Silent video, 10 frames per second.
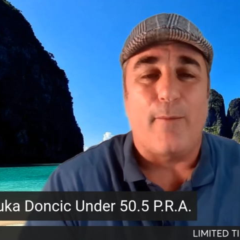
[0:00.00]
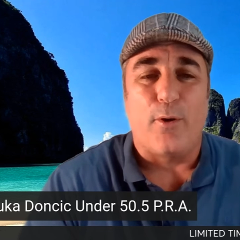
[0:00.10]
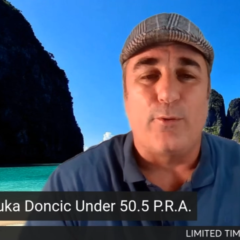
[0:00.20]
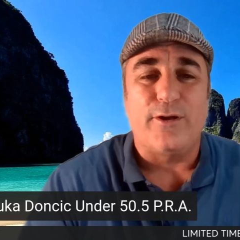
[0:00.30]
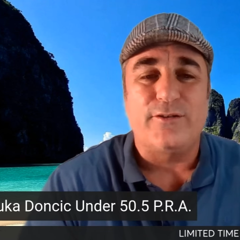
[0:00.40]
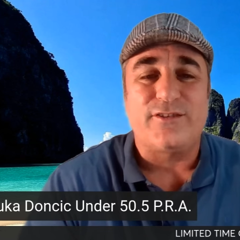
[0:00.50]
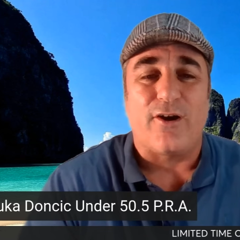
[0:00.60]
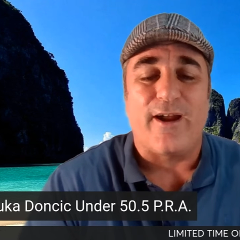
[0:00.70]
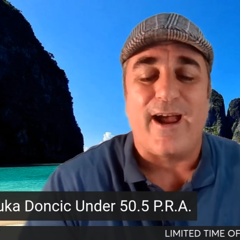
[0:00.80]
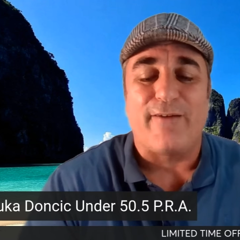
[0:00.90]
Opponents
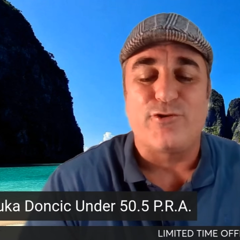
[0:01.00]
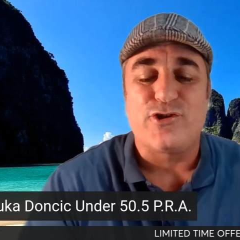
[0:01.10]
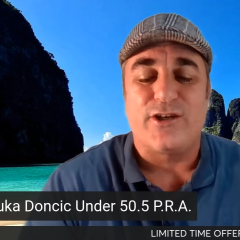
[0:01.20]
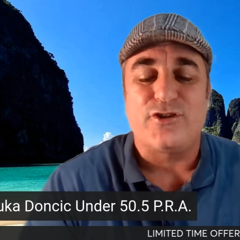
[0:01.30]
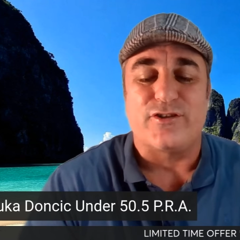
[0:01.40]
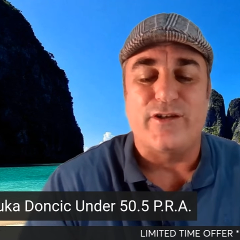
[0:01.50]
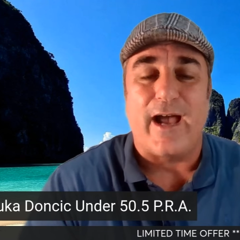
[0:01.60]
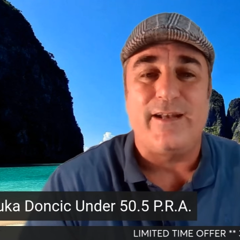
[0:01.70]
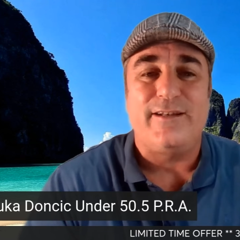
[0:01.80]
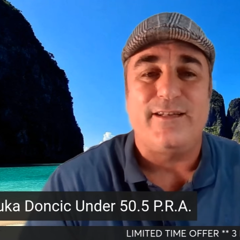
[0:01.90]
are averaging just
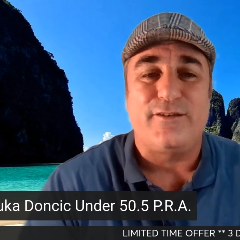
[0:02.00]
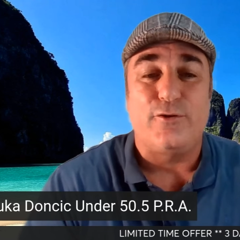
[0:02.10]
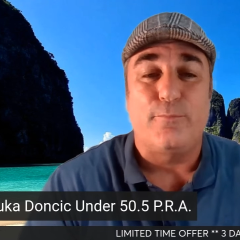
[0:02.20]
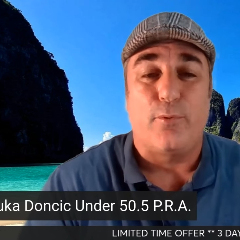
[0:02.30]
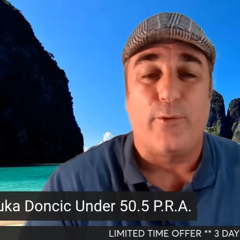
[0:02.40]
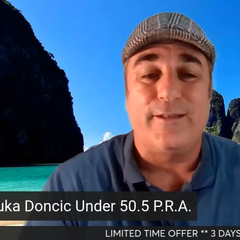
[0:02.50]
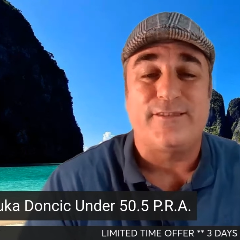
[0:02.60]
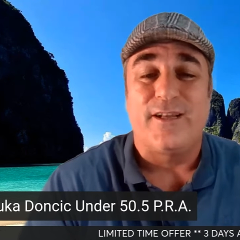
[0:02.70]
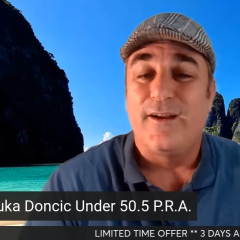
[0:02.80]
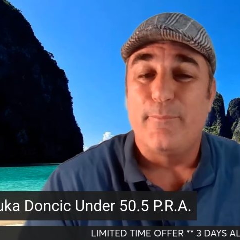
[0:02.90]
92
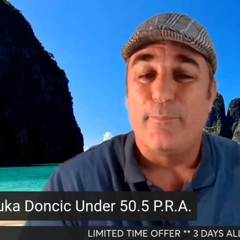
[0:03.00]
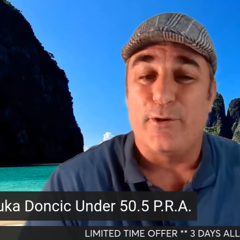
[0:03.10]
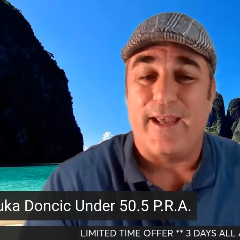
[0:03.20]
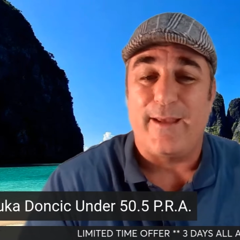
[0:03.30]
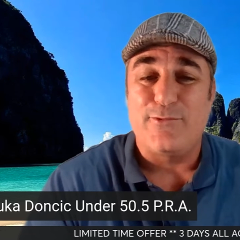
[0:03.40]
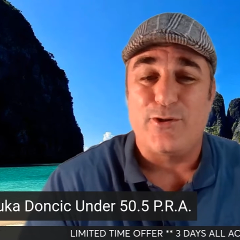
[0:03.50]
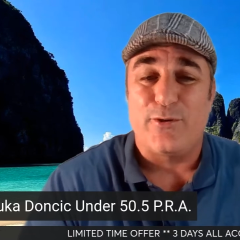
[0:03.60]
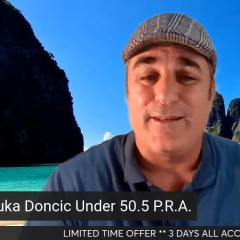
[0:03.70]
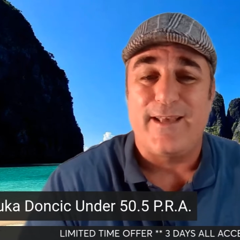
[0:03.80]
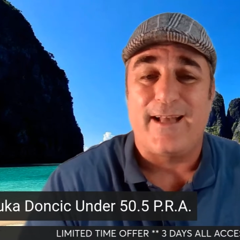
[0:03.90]
points per game
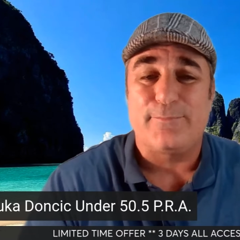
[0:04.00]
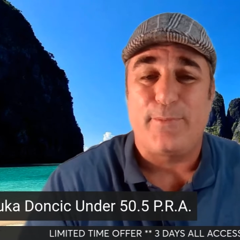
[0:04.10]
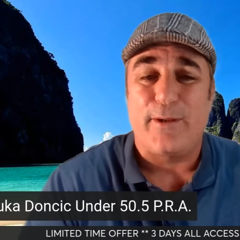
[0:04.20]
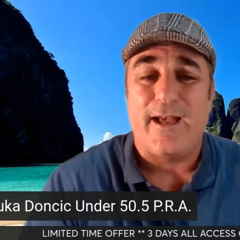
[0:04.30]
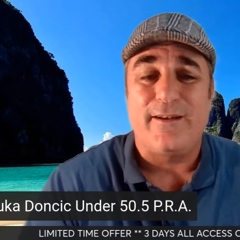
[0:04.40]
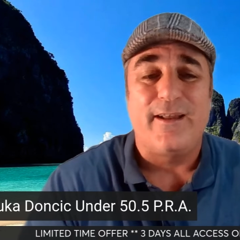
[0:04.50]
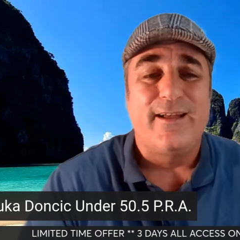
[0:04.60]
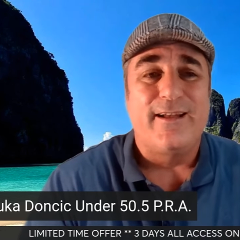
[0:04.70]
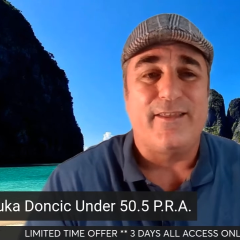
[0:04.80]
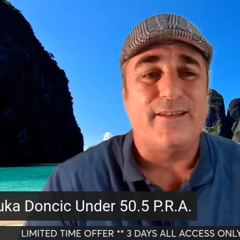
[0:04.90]
during that span. I
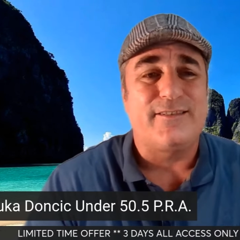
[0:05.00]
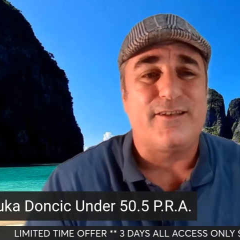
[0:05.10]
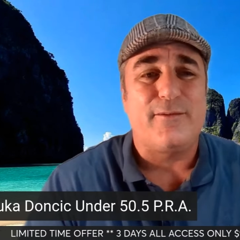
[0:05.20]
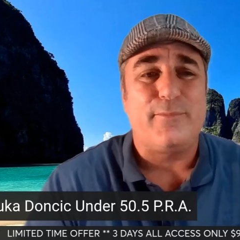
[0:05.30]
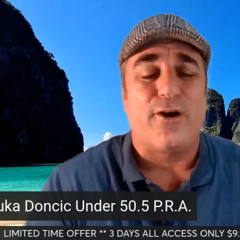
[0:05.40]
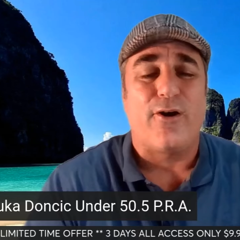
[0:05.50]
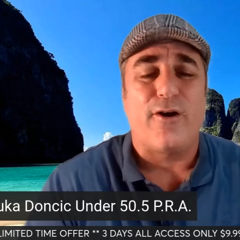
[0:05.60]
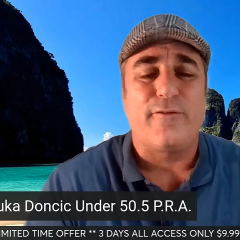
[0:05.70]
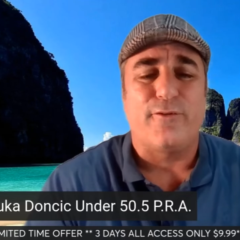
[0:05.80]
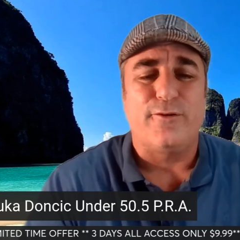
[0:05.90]
think it's going to be
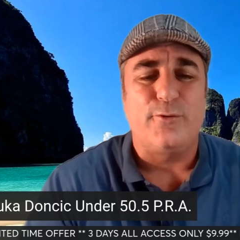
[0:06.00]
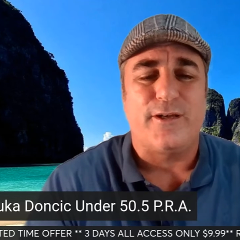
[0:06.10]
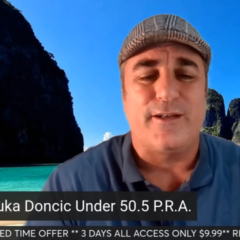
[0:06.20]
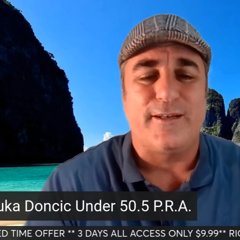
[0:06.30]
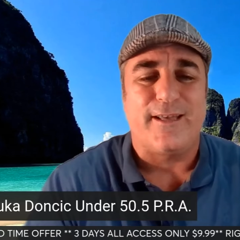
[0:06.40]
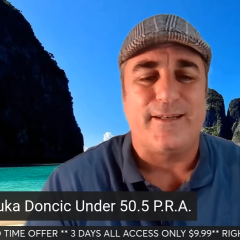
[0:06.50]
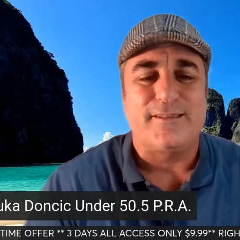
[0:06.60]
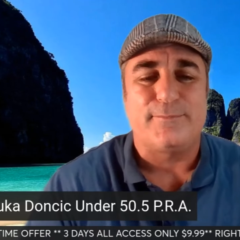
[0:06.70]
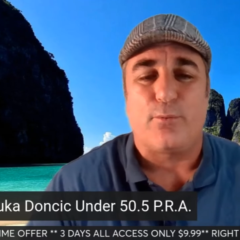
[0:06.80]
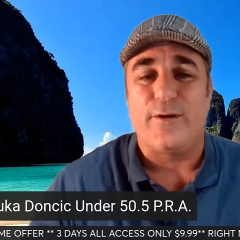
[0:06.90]
hard for Luka to get
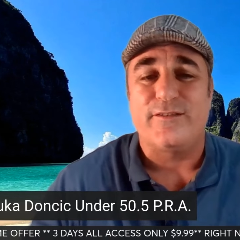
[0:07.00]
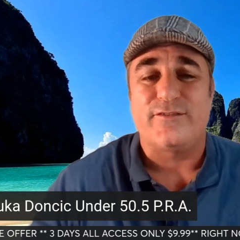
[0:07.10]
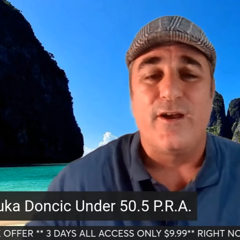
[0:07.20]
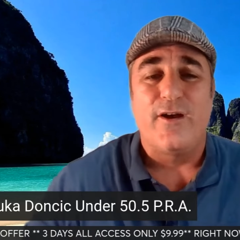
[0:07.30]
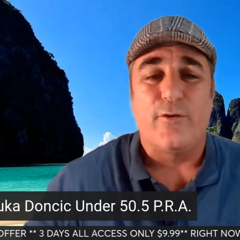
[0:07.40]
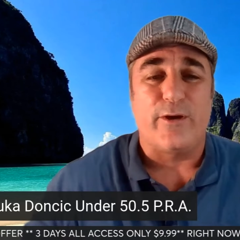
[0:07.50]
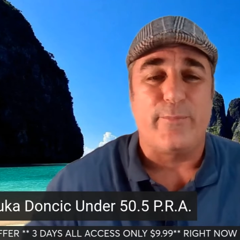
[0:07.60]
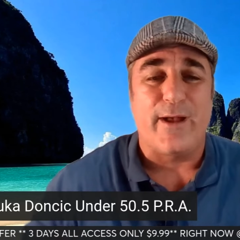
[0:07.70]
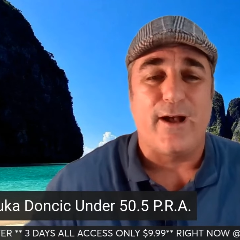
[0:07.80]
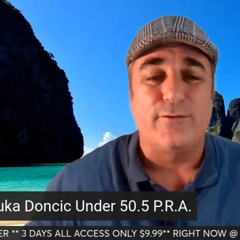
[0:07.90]
his points,
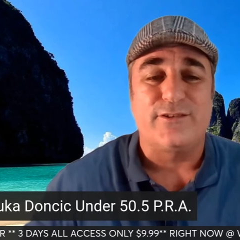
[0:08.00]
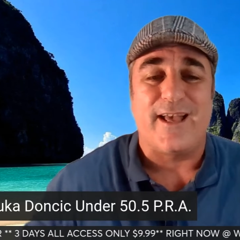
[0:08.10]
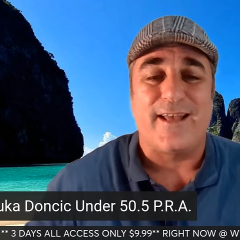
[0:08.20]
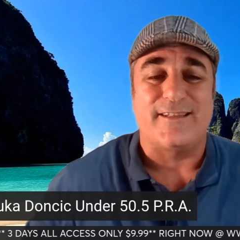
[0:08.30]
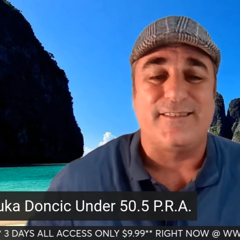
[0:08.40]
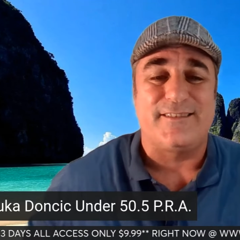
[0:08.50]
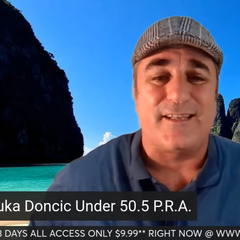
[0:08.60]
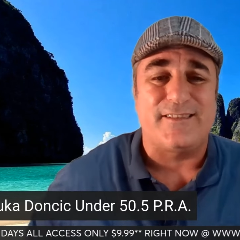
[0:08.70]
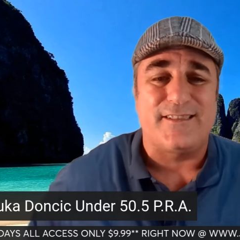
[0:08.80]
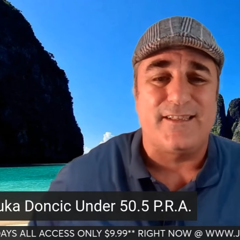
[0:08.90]
rebounds, and
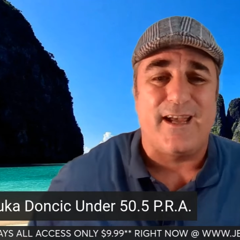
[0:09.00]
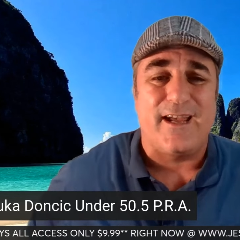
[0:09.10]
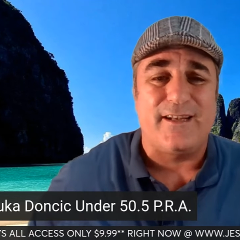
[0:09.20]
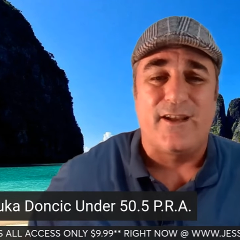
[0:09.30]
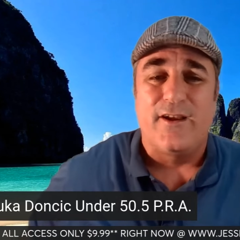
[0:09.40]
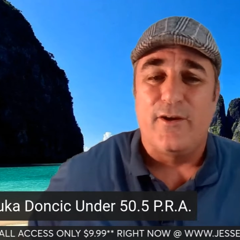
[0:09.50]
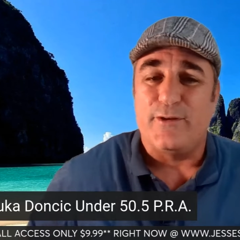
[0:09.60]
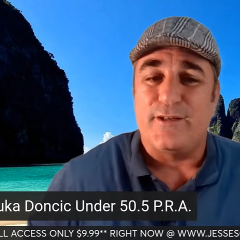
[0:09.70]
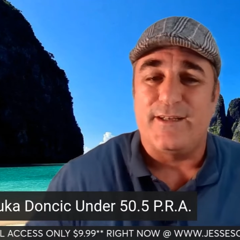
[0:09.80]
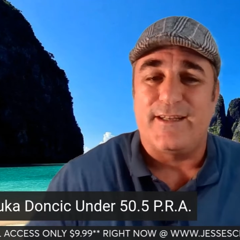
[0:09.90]
assists tonight.
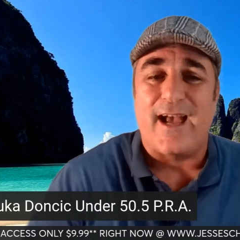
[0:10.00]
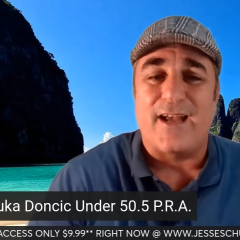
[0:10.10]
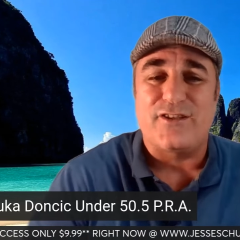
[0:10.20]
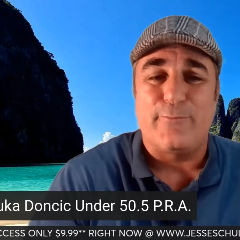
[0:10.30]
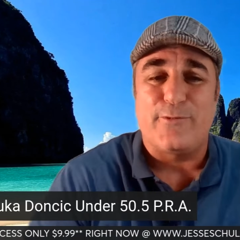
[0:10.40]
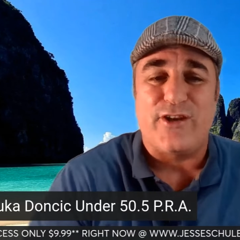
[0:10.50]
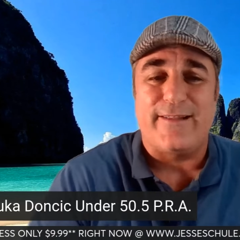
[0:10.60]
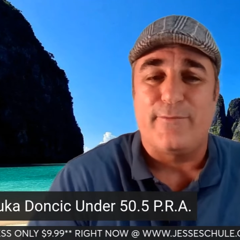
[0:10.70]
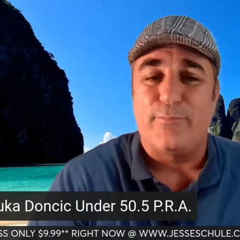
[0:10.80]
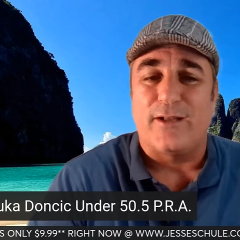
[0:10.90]
We did cash in with Jalen